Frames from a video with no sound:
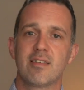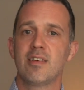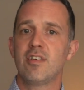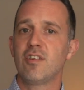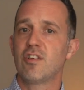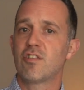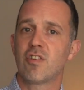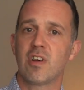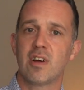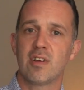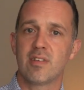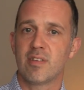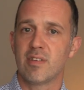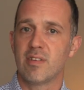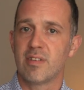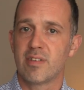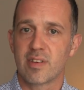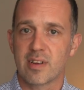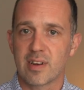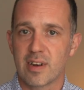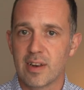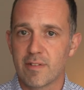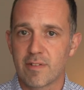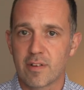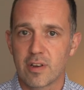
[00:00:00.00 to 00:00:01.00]
interest in
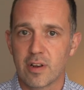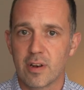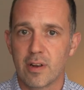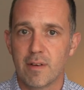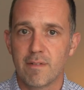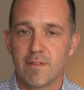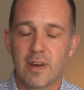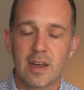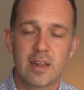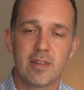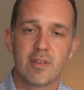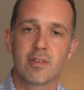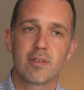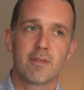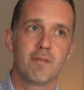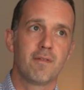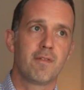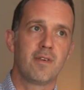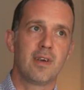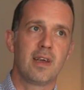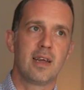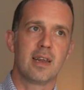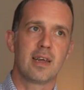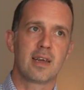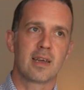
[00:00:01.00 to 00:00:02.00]
significant events and
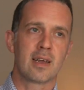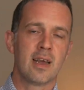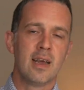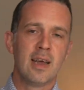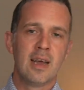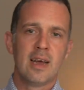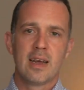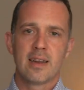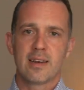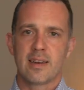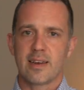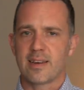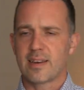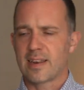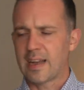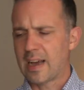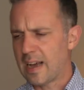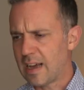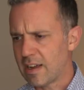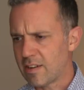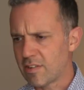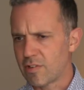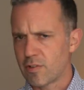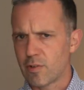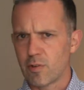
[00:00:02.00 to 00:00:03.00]
feeling
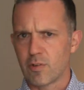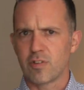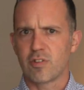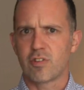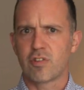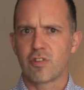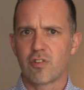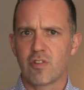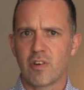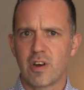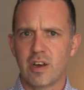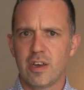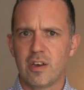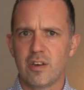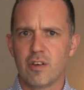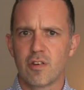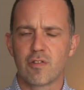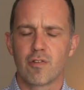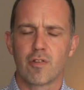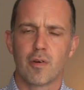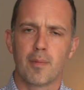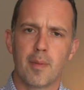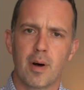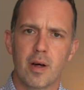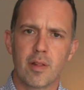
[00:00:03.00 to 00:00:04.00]
detached or estranged
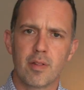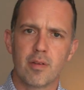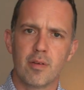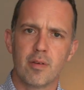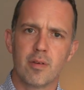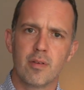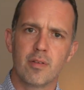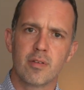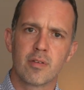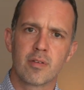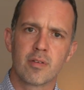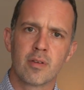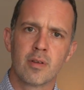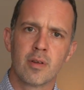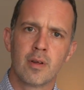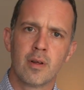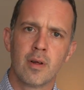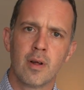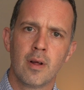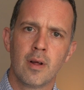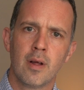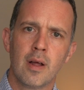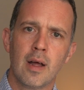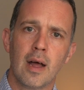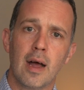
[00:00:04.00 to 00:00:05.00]
from others,
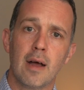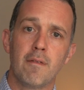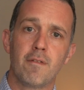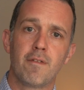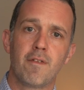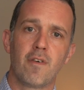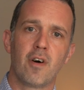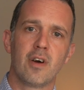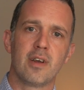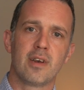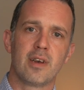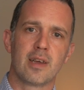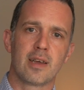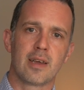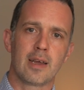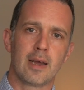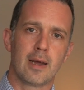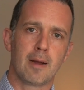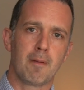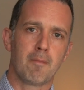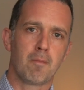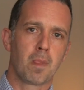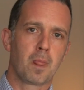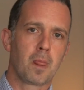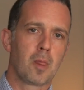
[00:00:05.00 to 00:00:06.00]
and finding
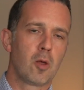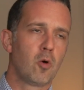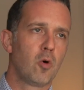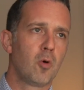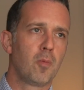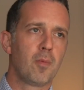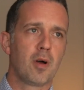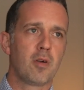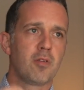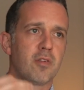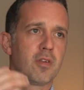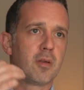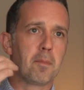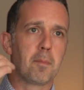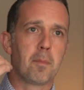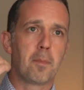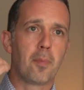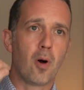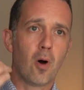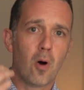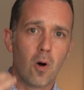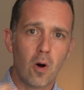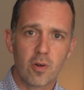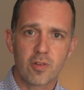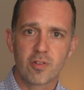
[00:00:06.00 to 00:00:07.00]
it almost
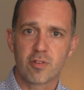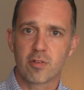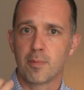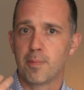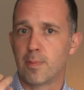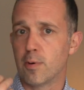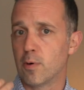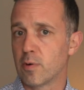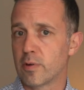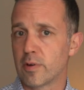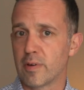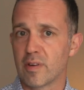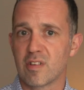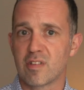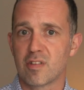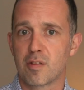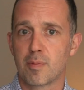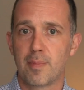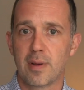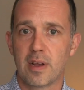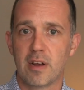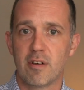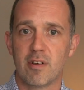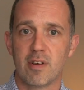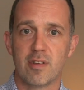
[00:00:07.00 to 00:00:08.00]
impossible to
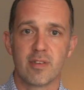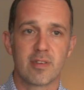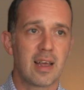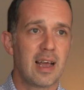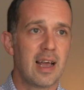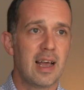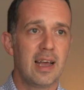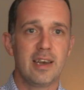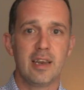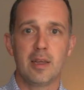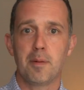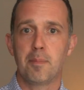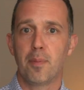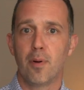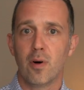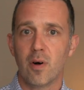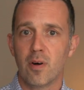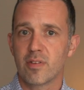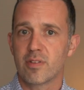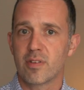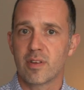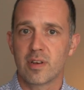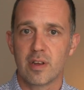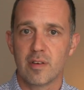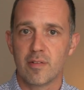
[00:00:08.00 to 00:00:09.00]
experience any
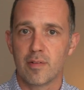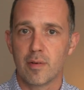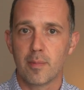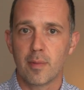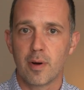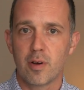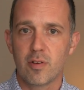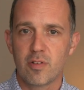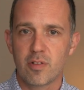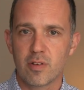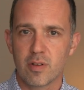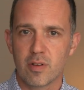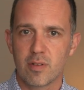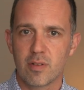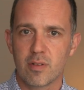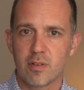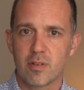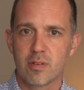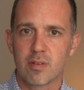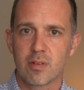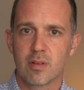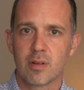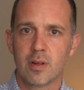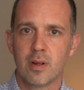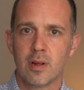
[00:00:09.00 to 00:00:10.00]
positive
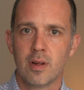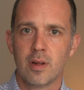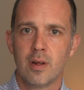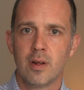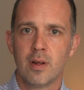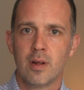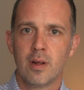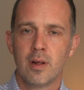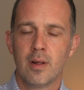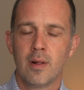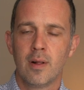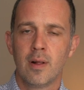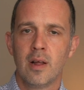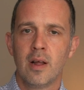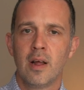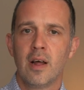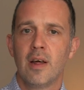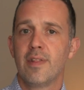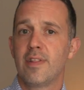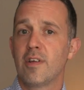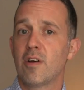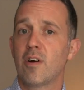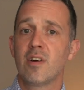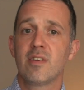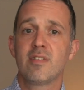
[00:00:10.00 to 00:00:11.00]
emotions.
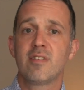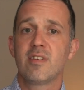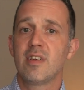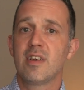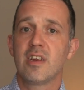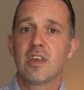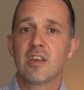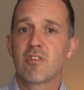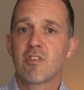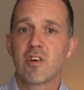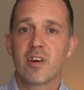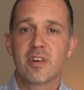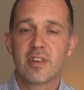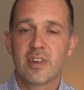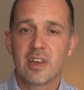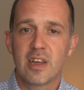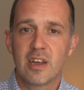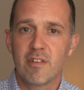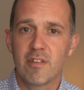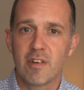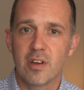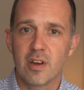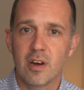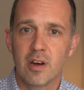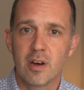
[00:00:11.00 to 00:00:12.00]
The ICD
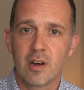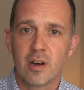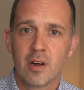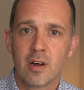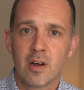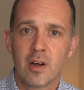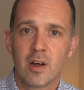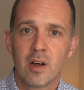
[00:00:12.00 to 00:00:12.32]
criteria